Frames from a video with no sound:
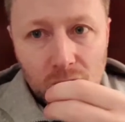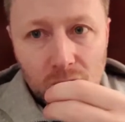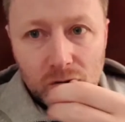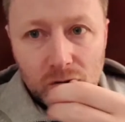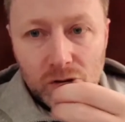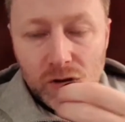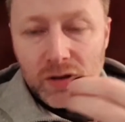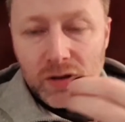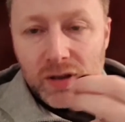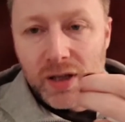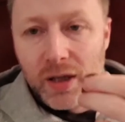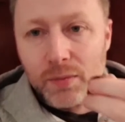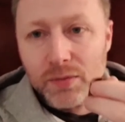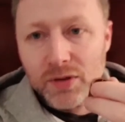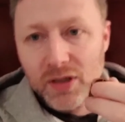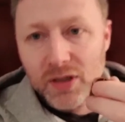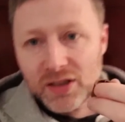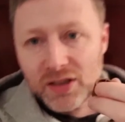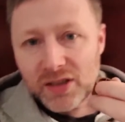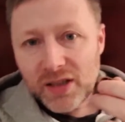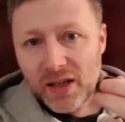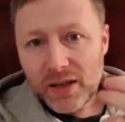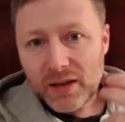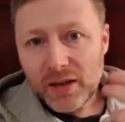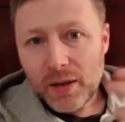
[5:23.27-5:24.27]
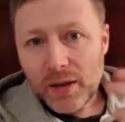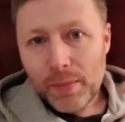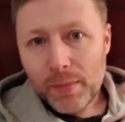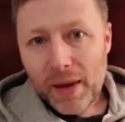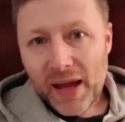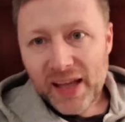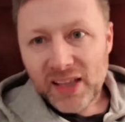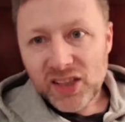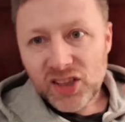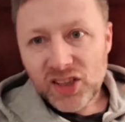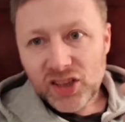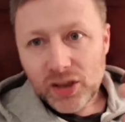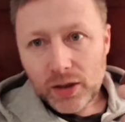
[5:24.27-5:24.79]
So in terms of, say,
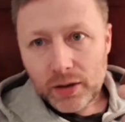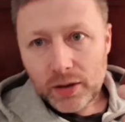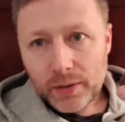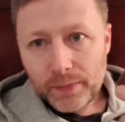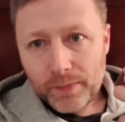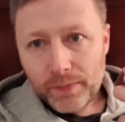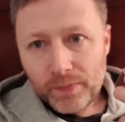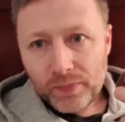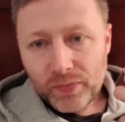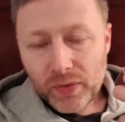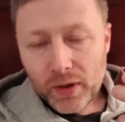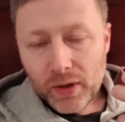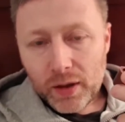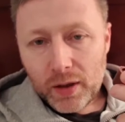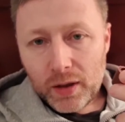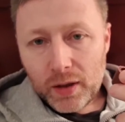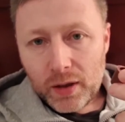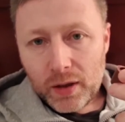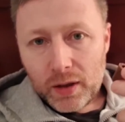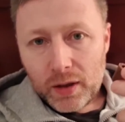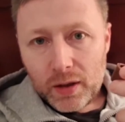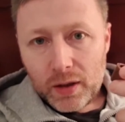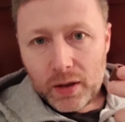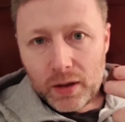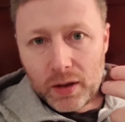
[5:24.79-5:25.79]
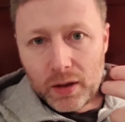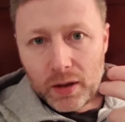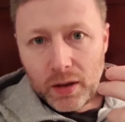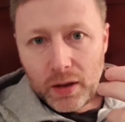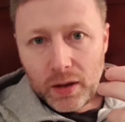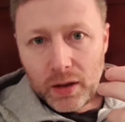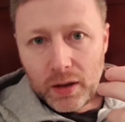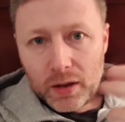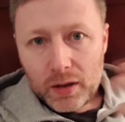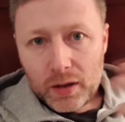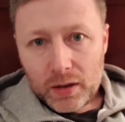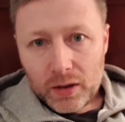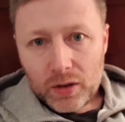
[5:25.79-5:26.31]
dementia,
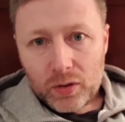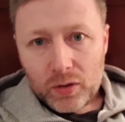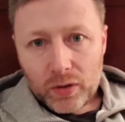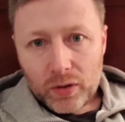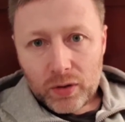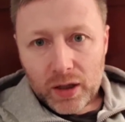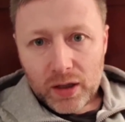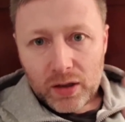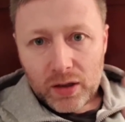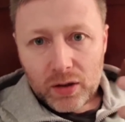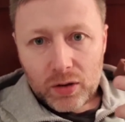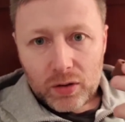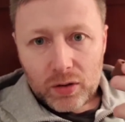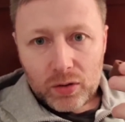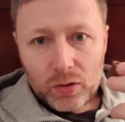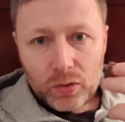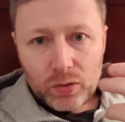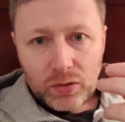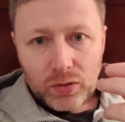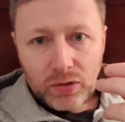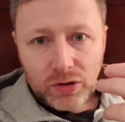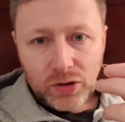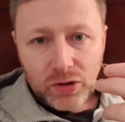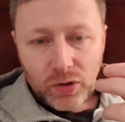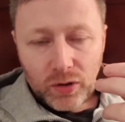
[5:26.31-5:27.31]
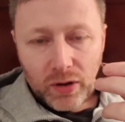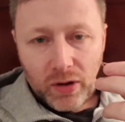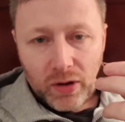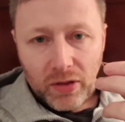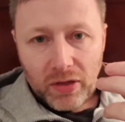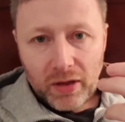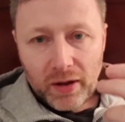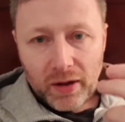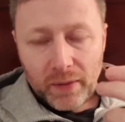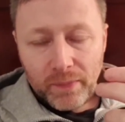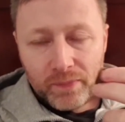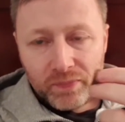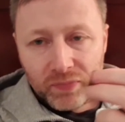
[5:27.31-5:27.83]
that whole sort of
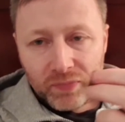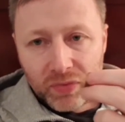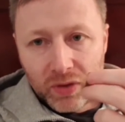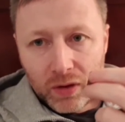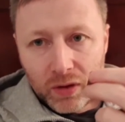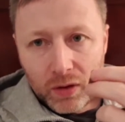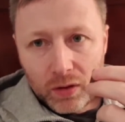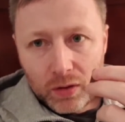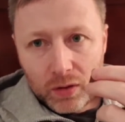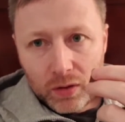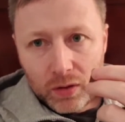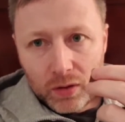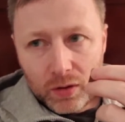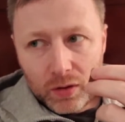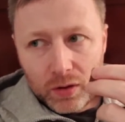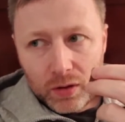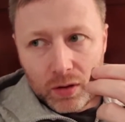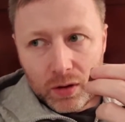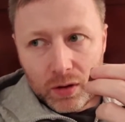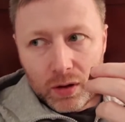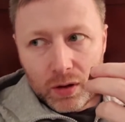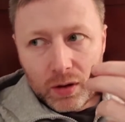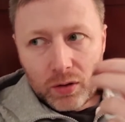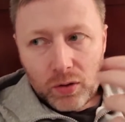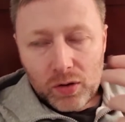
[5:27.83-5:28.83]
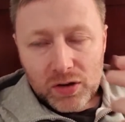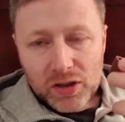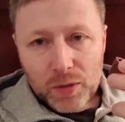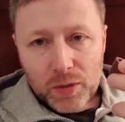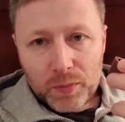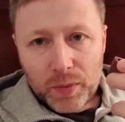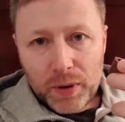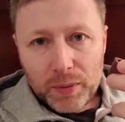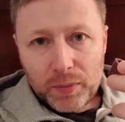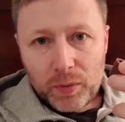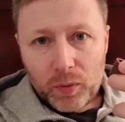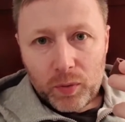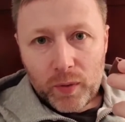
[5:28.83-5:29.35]
thing, lots
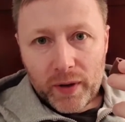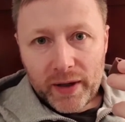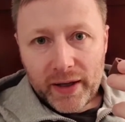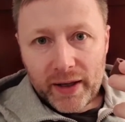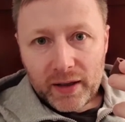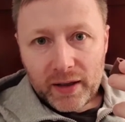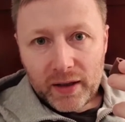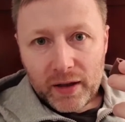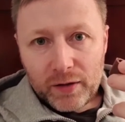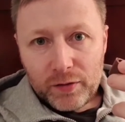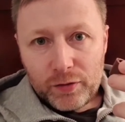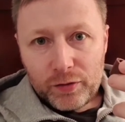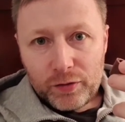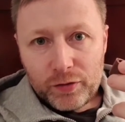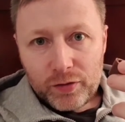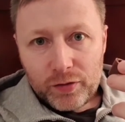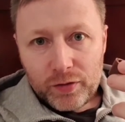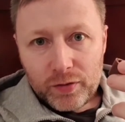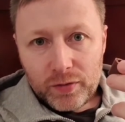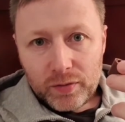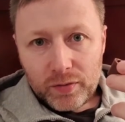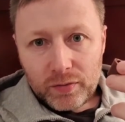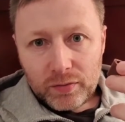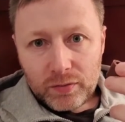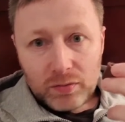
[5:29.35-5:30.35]
of people want to live.